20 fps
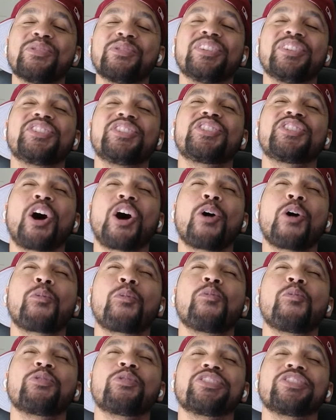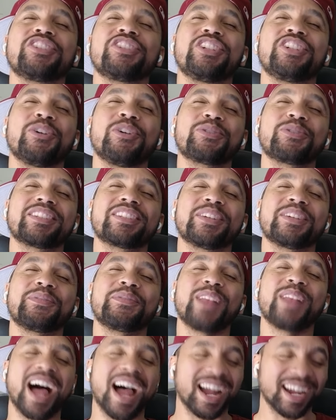the Star Wars jokes to
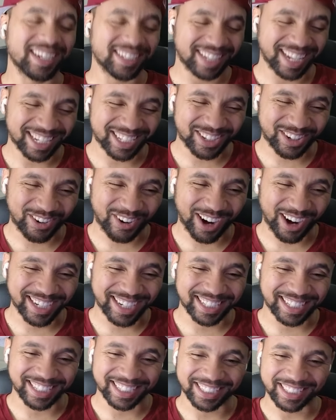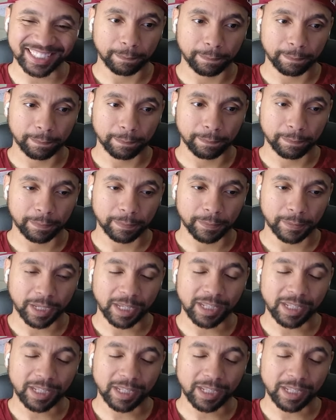fly. That's crazy. He